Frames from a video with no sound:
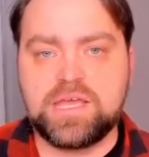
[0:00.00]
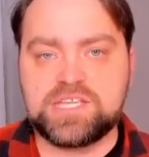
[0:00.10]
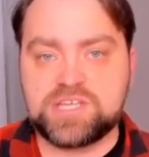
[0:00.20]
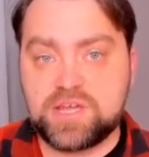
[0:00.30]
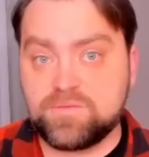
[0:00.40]

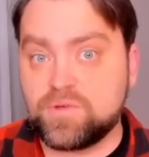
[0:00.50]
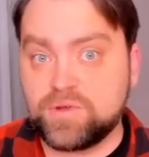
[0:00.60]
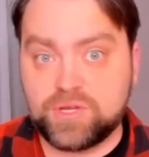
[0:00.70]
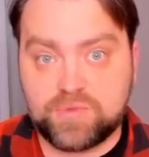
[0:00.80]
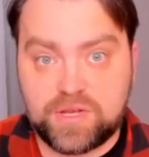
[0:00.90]
And I'm
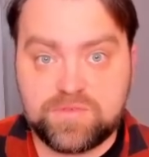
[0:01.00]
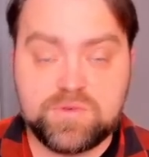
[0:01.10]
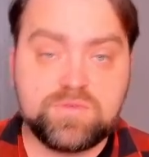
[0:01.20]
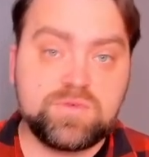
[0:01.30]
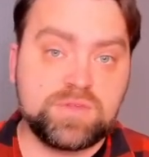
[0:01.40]
very
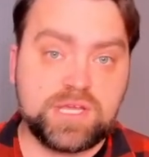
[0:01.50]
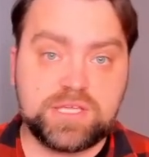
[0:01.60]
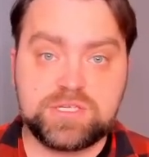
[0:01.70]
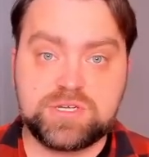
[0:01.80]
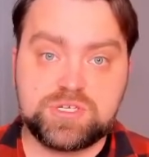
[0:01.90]
grateful for the
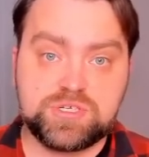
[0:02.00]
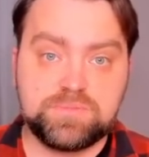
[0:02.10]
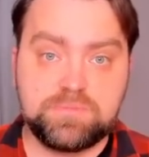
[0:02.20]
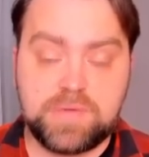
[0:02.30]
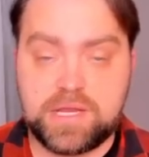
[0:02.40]
international
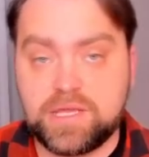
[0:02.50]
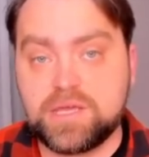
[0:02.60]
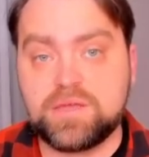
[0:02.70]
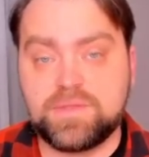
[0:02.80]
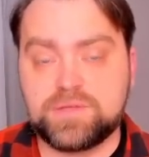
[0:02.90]

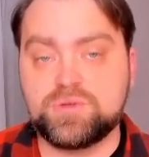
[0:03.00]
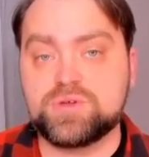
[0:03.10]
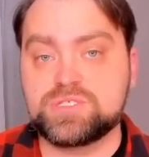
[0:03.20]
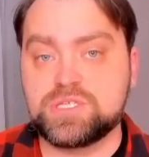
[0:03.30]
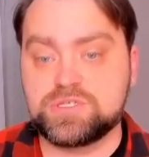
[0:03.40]
media that
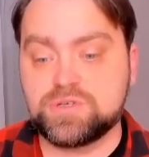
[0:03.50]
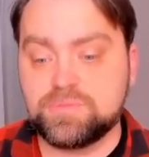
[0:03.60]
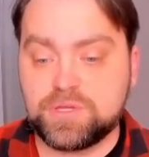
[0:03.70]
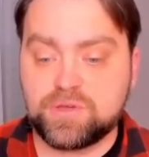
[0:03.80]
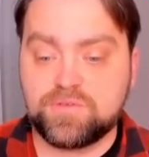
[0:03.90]
rose the
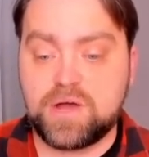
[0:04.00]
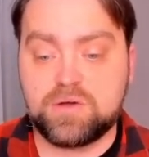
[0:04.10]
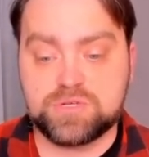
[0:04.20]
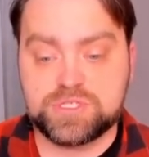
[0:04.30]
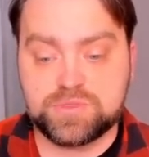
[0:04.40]
topic of
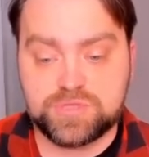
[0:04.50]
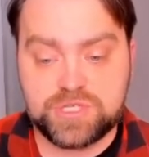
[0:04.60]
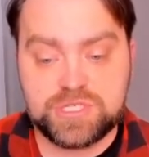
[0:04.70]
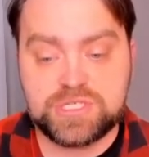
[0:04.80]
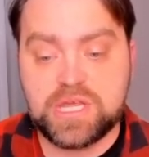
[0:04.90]
our
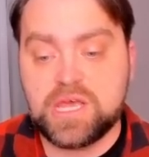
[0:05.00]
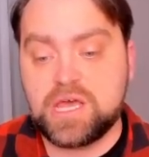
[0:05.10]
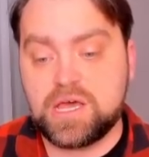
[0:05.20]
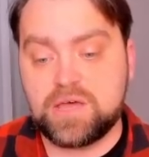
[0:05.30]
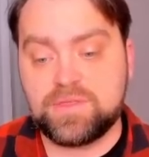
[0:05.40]
soldiers
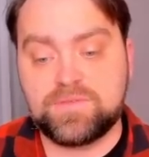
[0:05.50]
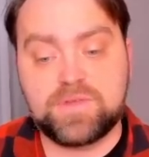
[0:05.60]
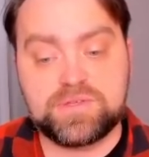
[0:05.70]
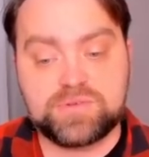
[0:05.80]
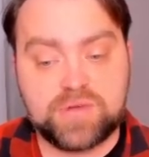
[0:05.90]
uh, that
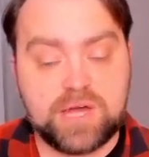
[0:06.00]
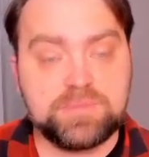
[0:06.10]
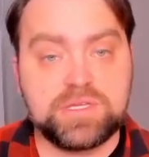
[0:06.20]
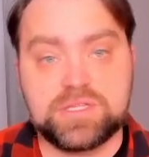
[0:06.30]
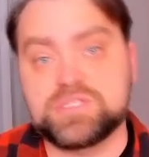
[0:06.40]
were
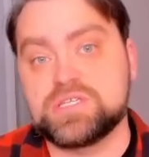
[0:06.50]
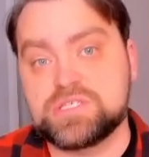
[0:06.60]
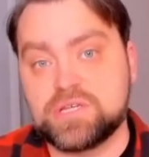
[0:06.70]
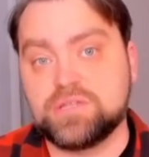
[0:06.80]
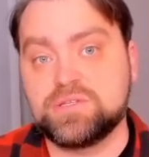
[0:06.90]
trapped in
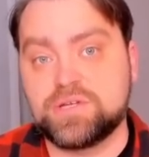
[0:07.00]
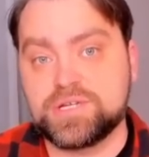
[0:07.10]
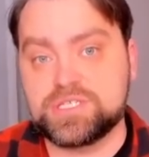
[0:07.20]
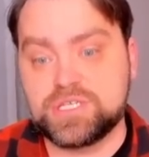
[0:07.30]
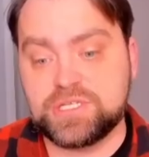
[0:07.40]

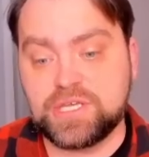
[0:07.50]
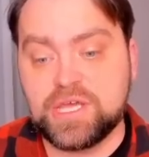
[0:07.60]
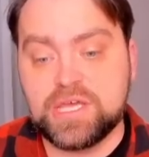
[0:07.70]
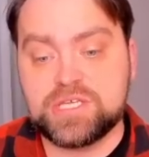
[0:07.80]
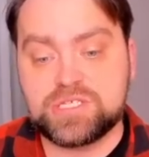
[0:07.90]
Soledar
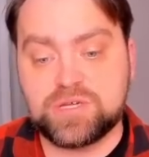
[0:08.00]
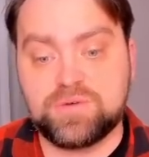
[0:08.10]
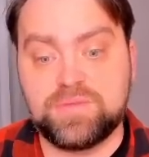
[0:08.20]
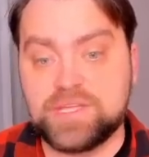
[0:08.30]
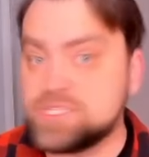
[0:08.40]
city.
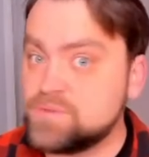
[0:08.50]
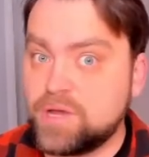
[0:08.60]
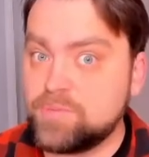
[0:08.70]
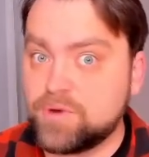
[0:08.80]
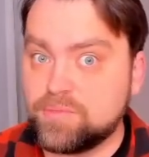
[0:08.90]
So that is
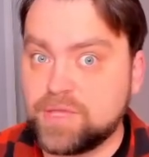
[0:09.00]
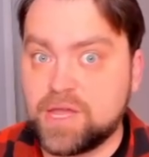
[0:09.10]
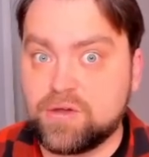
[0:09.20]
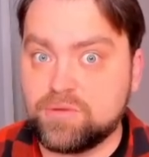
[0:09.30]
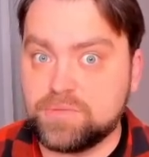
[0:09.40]
why
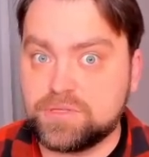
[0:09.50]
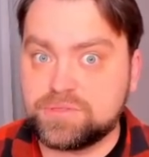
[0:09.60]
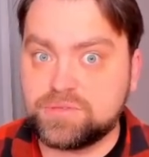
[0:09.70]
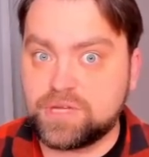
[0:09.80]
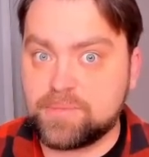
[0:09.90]
probably our
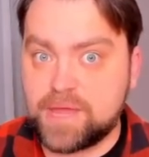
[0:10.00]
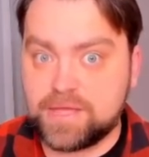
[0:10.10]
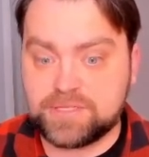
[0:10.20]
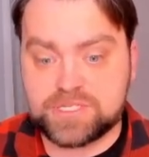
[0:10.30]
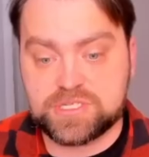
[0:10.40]
military
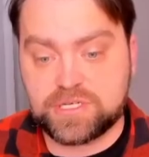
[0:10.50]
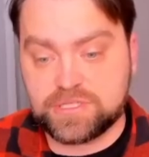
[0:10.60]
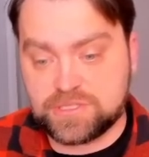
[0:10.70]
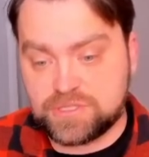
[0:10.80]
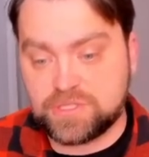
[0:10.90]
command
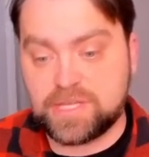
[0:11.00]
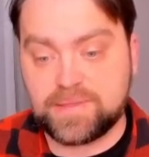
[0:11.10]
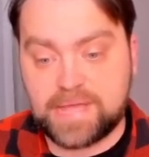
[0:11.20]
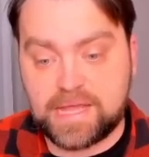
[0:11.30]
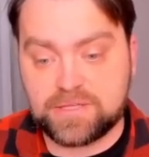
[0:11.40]
decided to
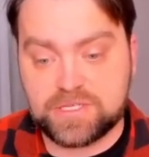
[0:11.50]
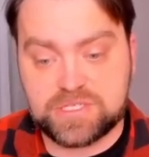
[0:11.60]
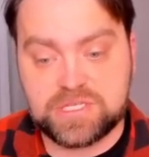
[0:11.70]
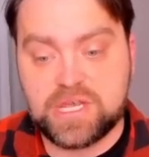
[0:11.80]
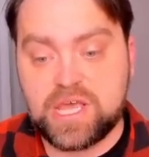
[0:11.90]
conduct
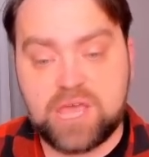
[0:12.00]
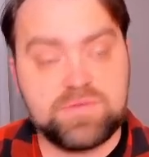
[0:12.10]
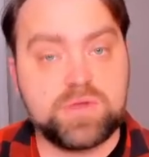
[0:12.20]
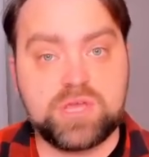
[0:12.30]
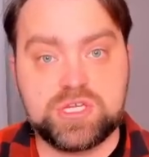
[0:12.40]
this
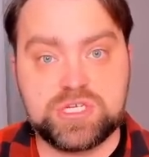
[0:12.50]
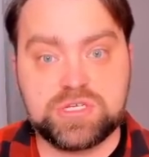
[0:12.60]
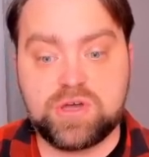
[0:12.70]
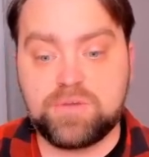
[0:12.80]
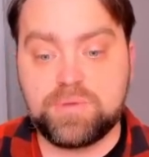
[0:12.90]

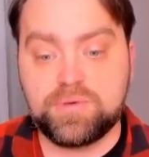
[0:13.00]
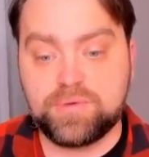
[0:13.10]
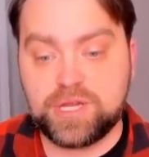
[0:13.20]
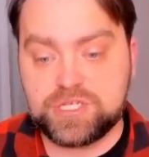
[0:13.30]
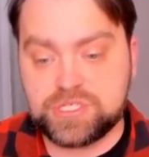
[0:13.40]
evacuation
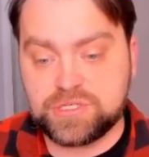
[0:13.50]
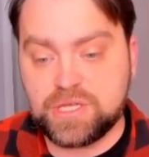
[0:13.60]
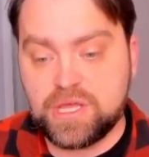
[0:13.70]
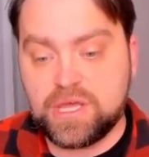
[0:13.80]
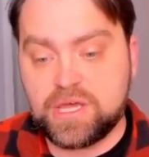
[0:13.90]

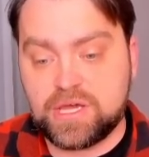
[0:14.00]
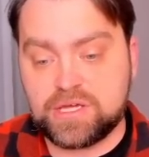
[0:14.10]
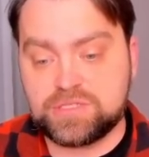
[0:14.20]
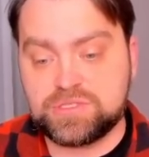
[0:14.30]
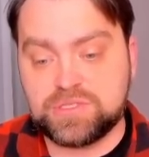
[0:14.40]
operation
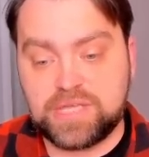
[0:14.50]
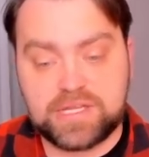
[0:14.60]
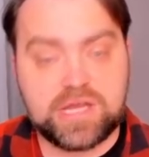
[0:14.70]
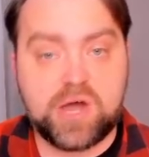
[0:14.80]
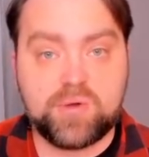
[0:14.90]
uh, to
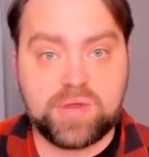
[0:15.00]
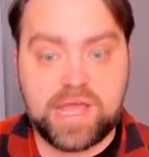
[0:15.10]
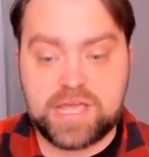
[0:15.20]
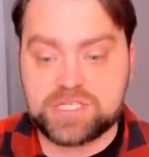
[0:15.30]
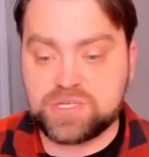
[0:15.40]
get our
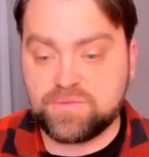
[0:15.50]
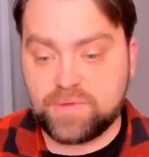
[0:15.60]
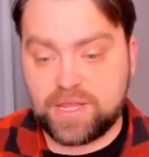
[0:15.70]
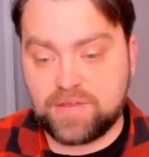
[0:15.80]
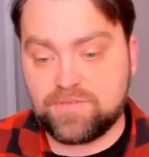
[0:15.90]
guys
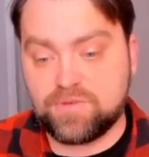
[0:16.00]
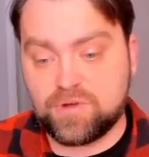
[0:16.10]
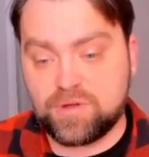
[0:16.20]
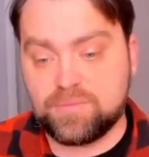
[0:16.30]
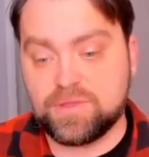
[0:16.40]
away
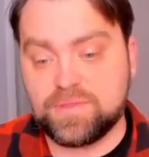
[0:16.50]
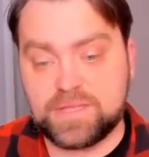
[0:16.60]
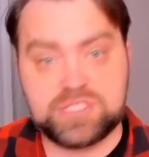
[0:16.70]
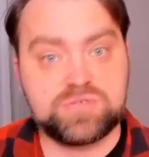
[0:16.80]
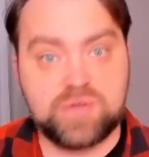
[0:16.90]
from
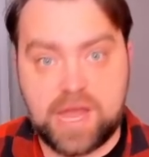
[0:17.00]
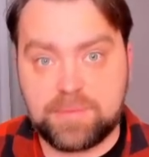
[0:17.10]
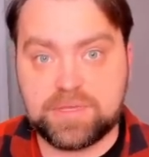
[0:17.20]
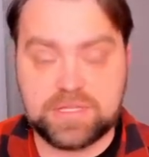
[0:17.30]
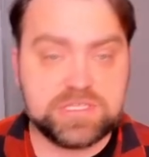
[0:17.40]
the
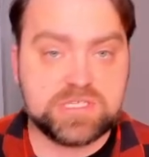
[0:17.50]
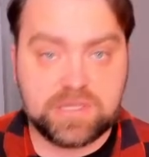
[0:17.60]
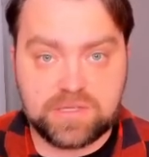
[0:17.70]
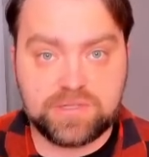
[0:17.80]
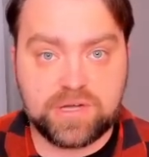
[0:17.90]
trap in
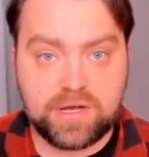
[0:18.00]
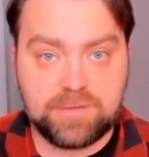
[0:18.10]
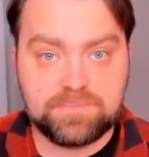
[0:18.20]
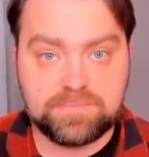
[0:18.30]
Soledar